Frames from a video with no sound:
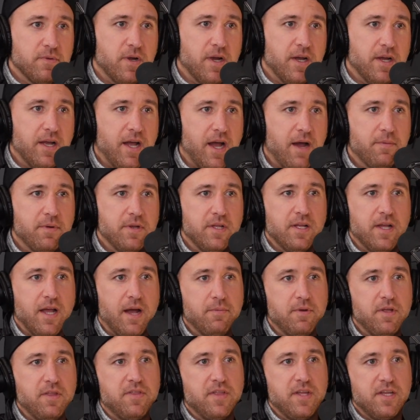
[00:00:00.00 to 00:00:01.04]
Right? How
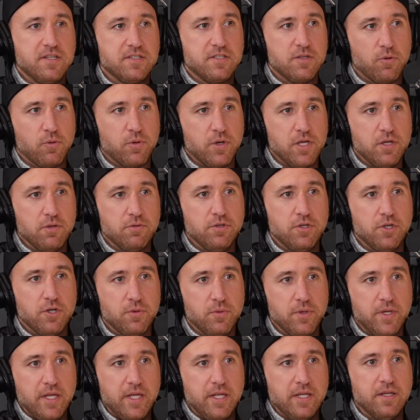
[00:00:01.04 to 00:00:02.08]
many things were you
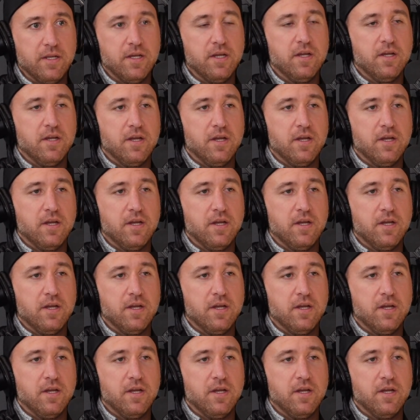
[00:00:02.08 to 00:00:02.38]
doing,